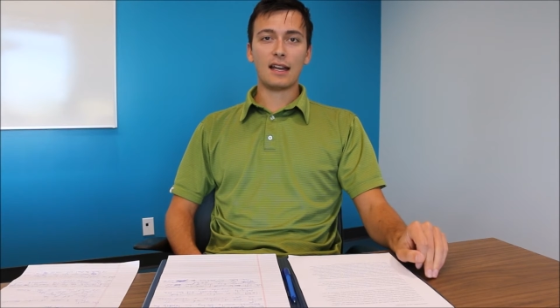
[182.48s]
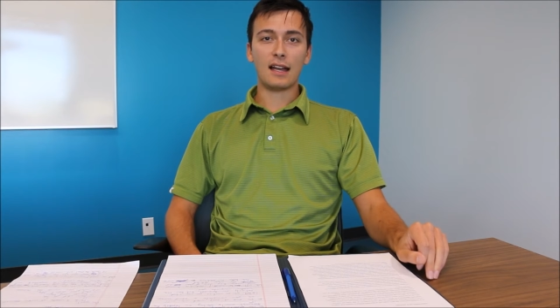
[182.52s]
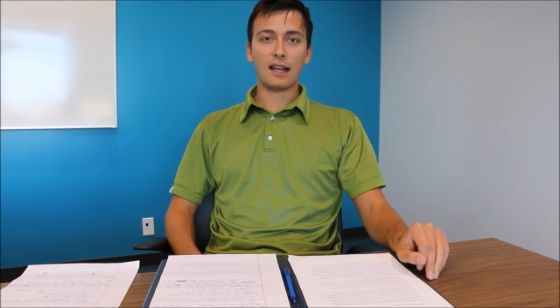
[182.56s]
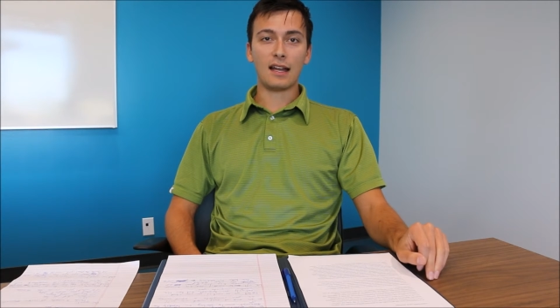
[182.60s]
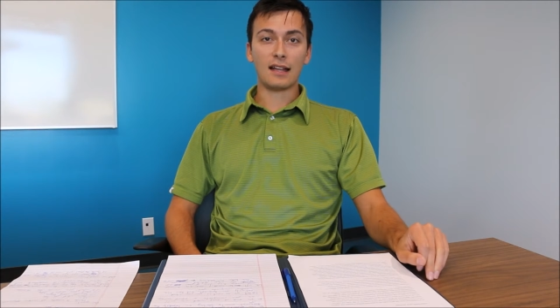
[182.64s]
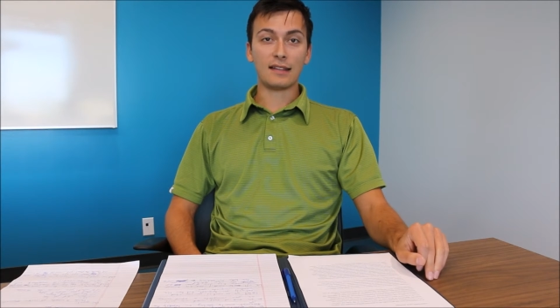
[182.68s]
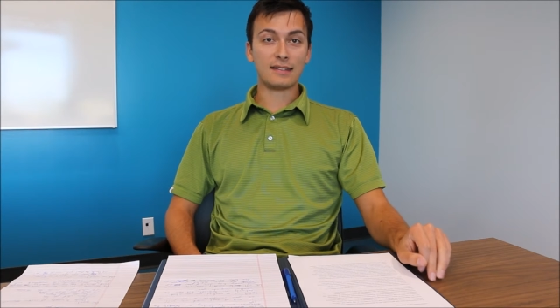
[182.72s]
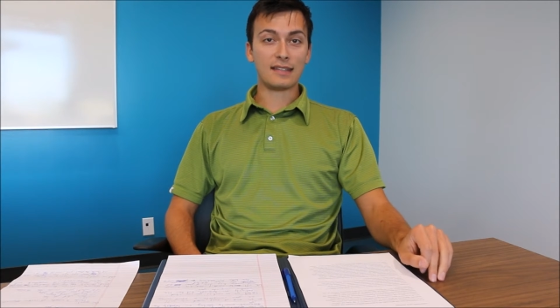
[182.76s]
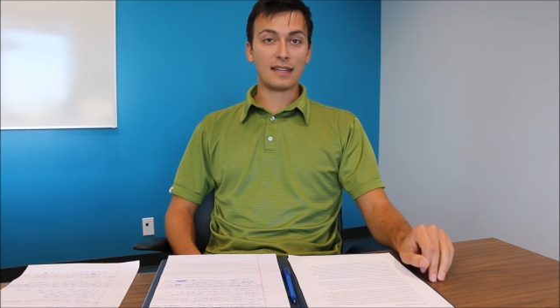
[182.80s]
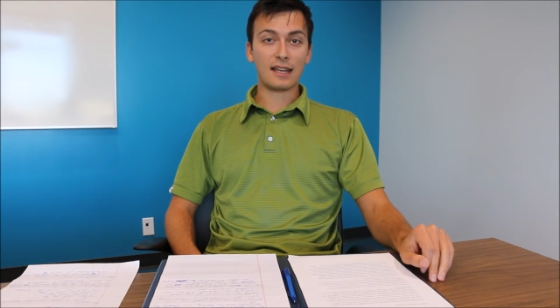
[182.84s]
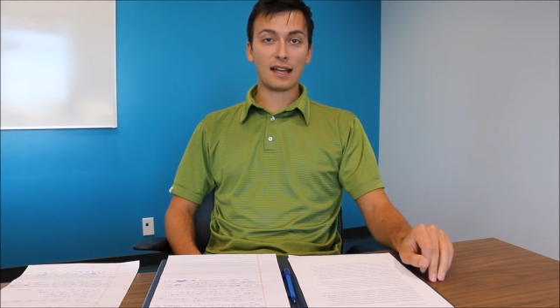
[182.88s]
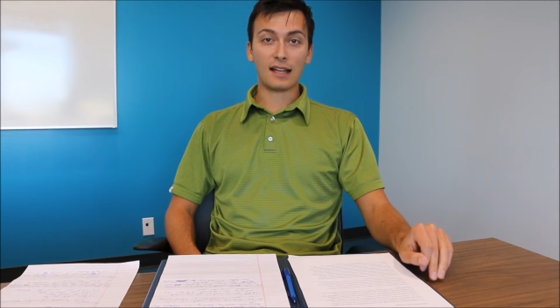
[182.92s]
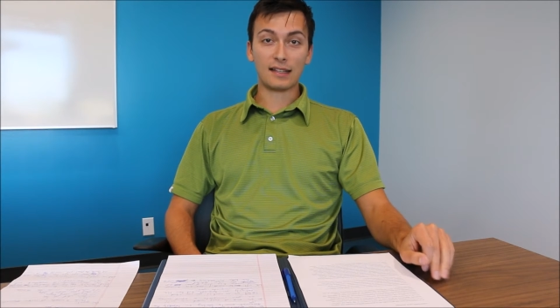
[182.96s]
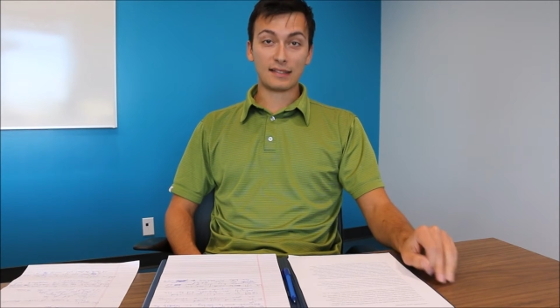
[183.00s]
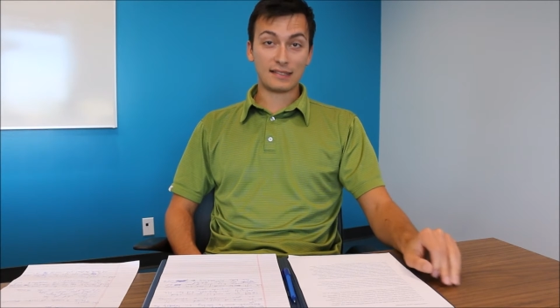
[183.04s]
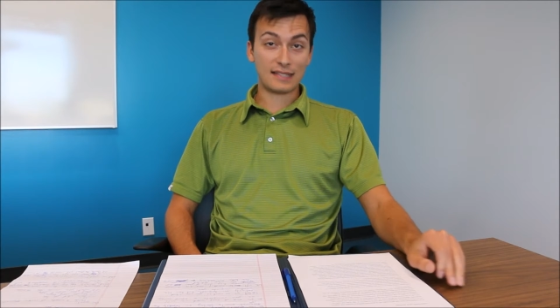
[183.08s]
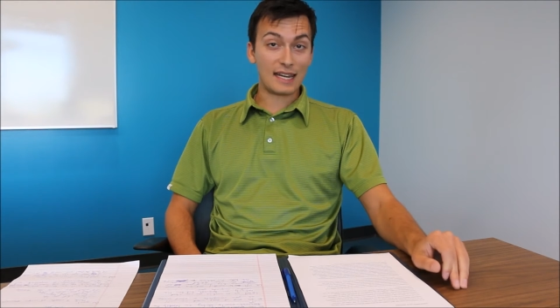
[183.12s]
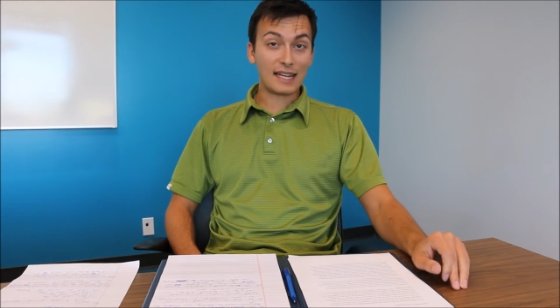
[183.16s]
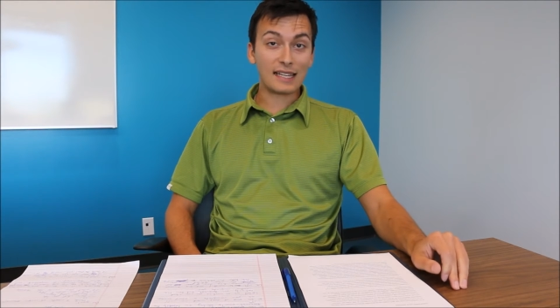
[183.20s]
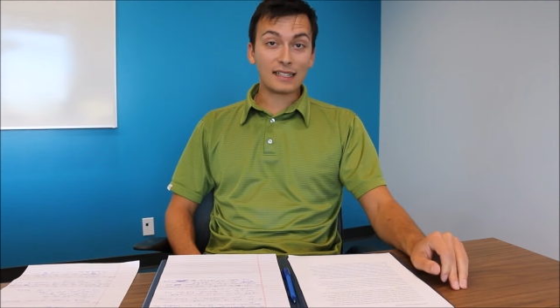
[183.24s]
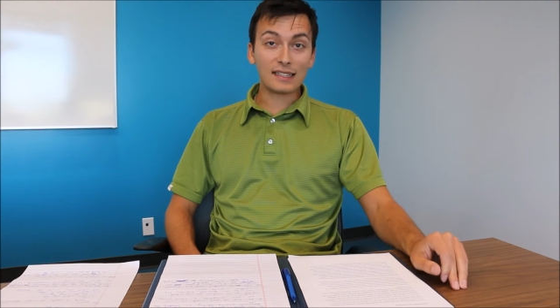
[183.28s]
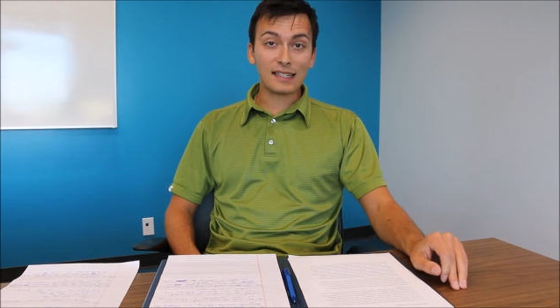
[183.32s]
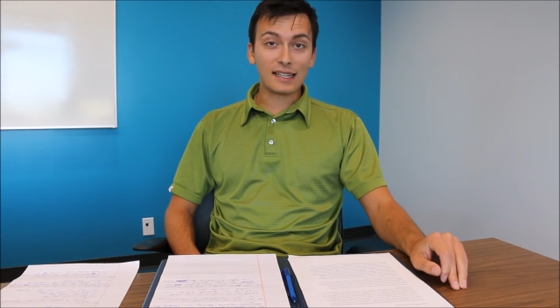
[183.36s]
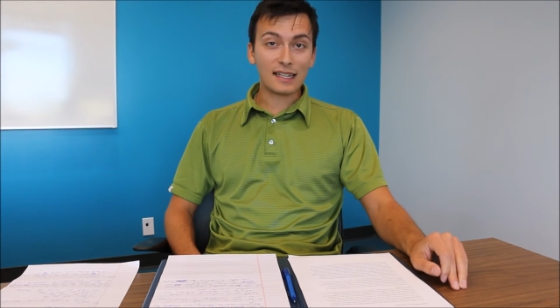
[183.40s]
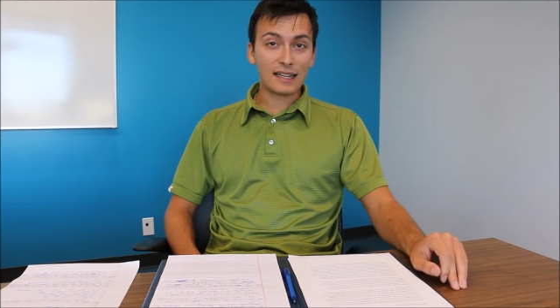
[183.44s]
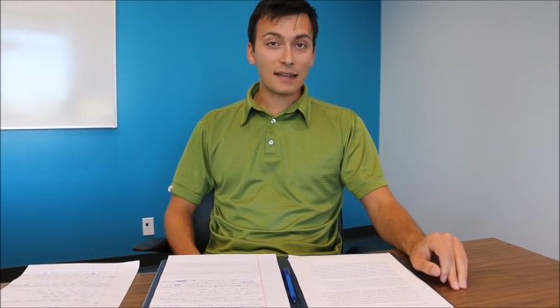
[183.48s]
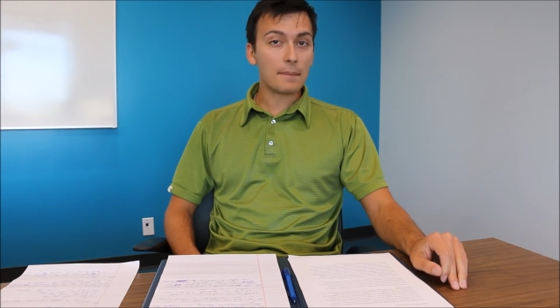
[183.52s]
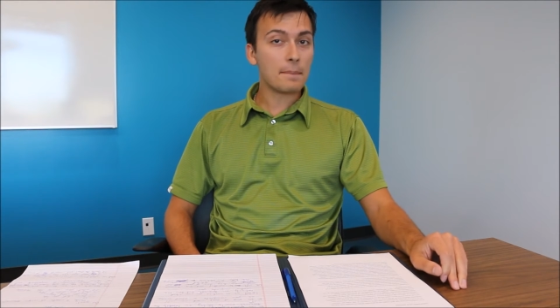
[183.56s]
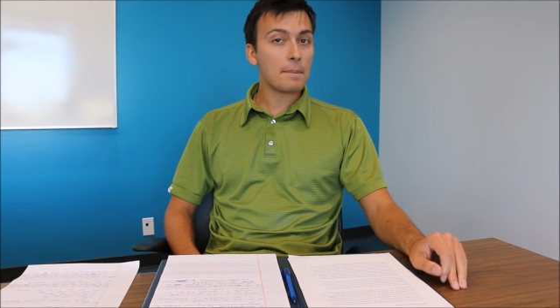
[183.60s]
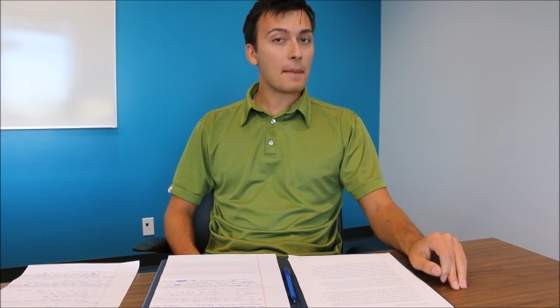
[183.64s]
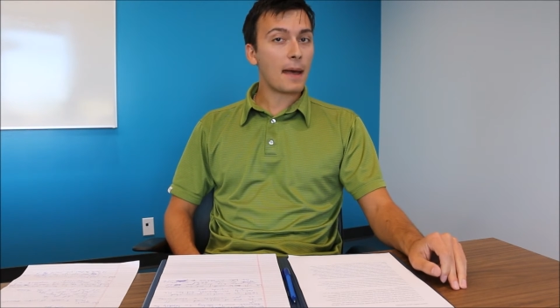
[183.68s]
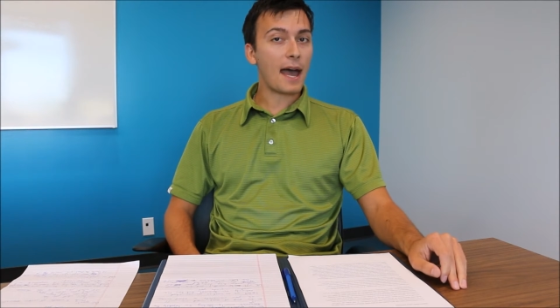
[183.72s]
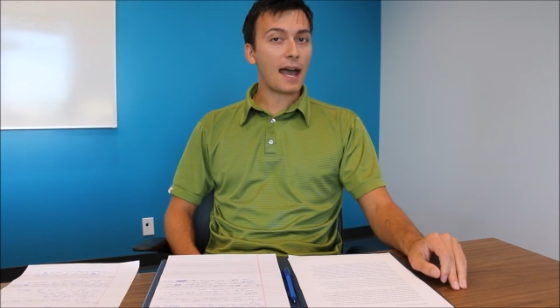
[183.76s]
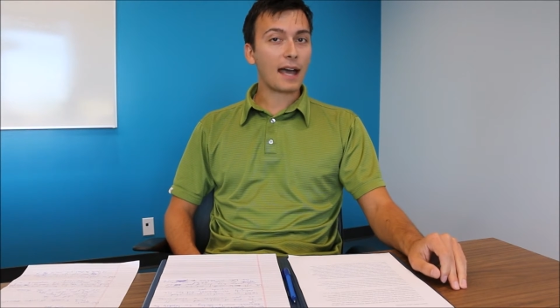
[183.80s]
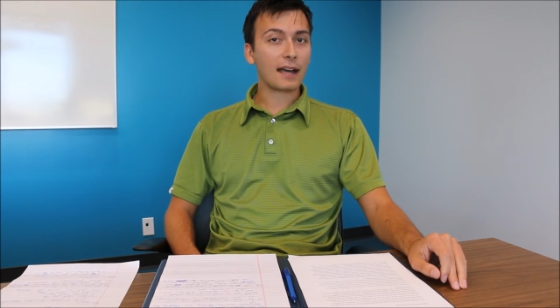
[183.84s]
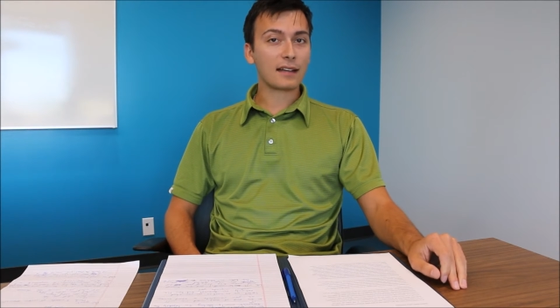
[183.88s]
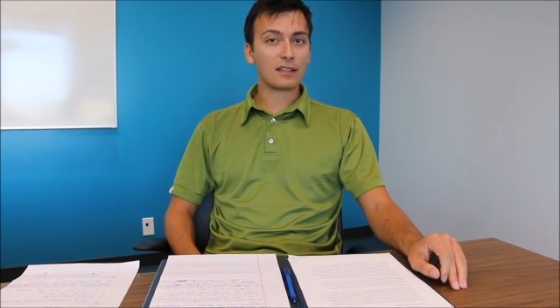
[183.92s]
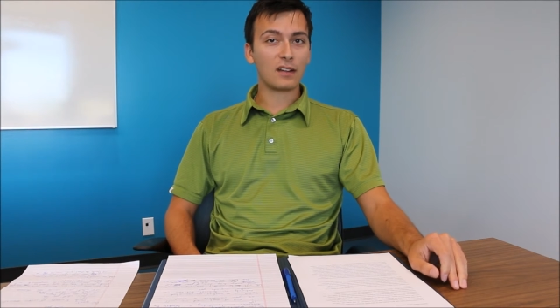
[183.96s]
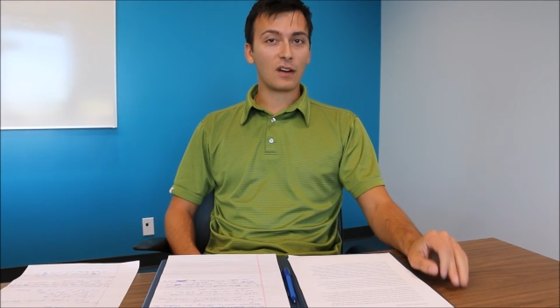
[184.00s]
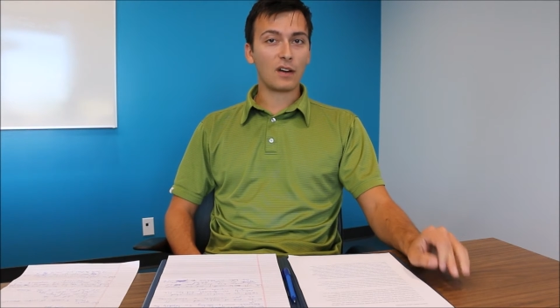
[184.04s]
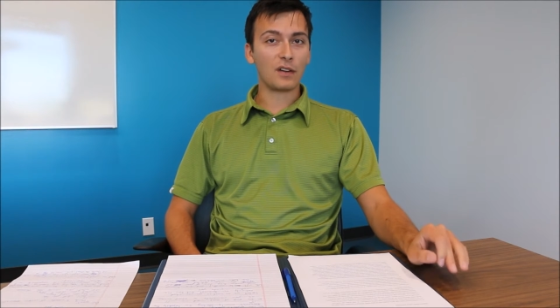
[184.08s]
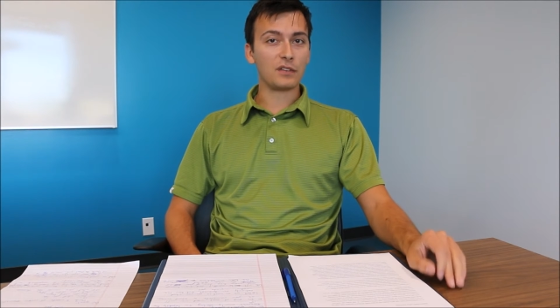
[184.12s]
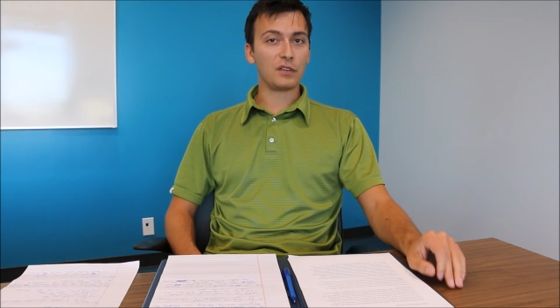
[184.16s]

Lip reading: a daily impact